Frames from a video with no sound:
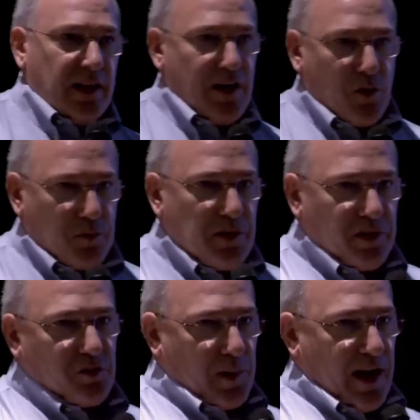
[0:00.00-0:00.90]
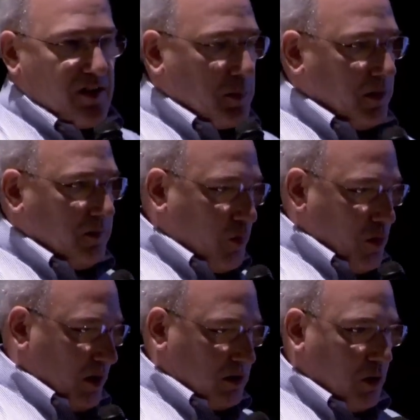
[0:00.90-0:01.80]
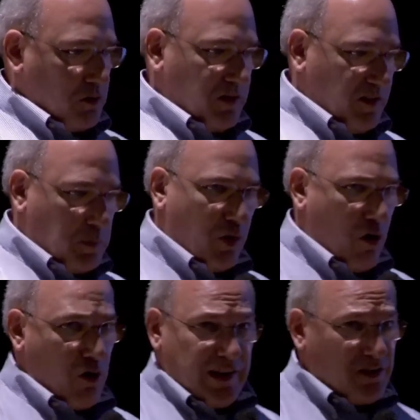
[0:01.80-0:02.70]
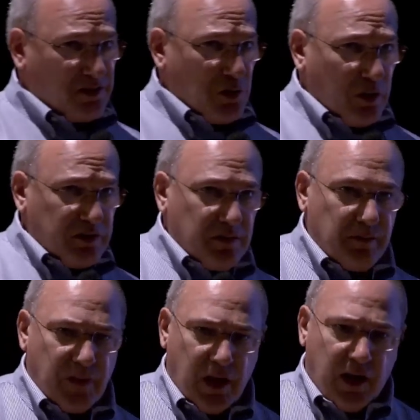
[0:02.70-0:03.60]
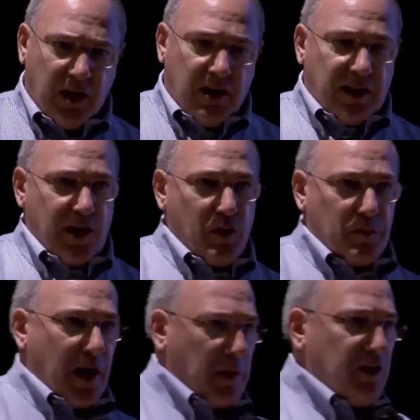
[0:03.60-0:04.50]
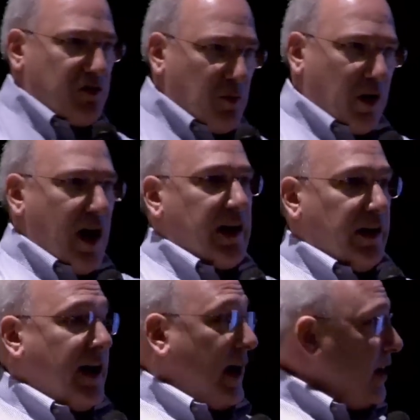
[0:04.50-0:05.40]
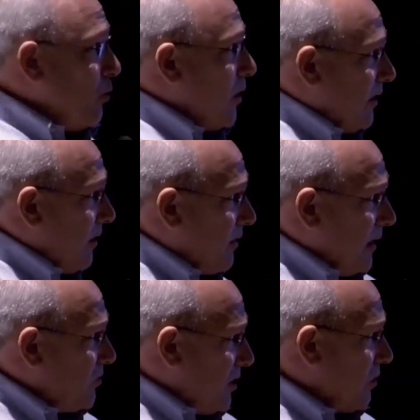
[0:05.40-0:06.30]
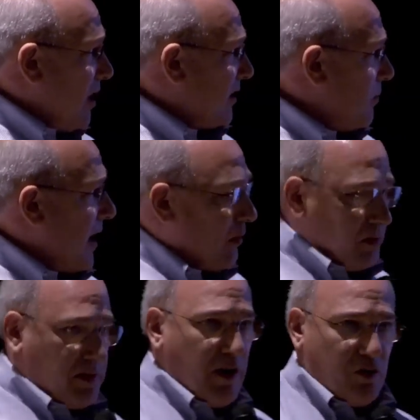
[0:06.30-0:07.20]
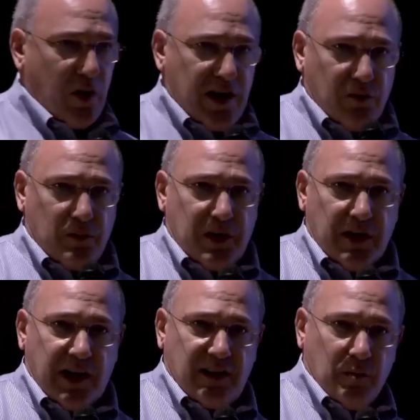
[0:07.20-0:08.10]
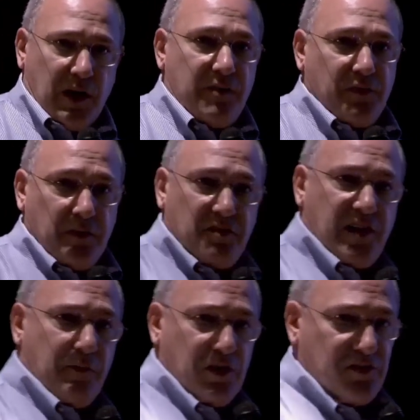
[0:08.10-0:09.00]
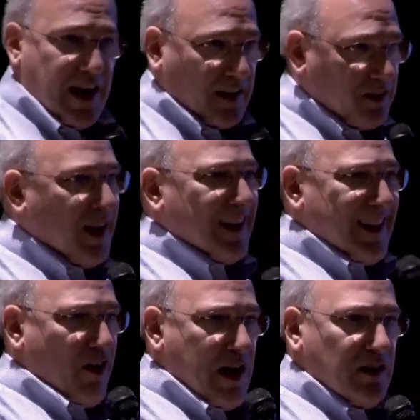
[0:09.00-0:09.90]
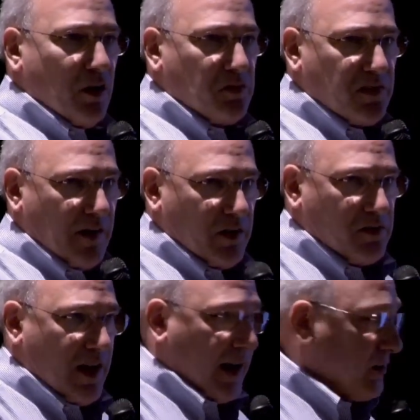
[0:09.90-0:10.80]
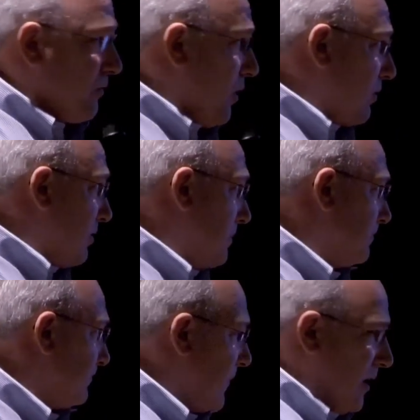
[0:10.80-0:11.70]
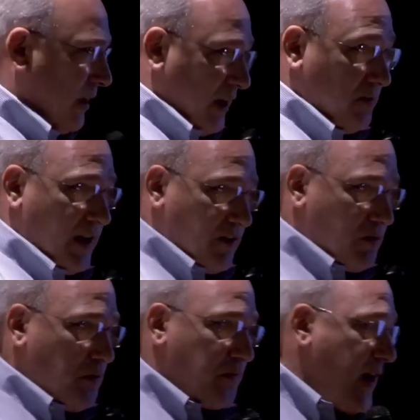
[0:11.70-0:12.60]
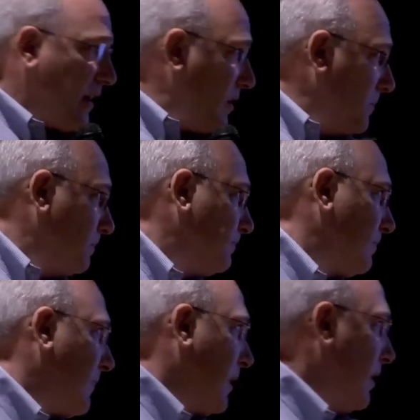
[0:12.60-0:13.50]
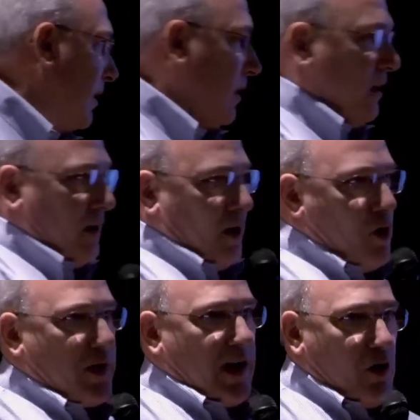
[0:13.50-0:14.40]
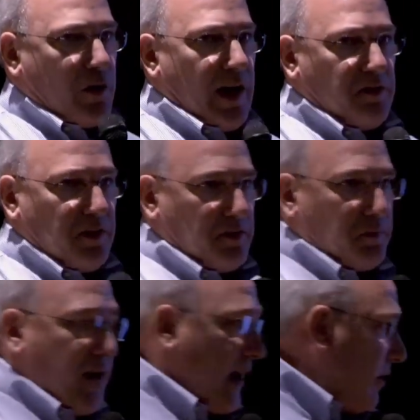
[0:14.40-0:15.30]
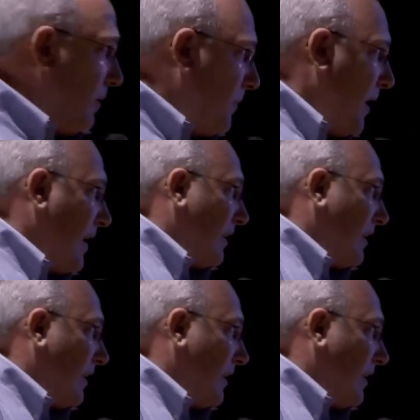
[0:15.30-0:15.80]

they would be responsible for closure of parochial schools. They would, I mean, she went on and on. And one of the things she talked about was how great it would be to get the money from the severance tax. There ain't no severance tax, folks. Isn't that true, Fracker? Okay, okay, says the Fracker.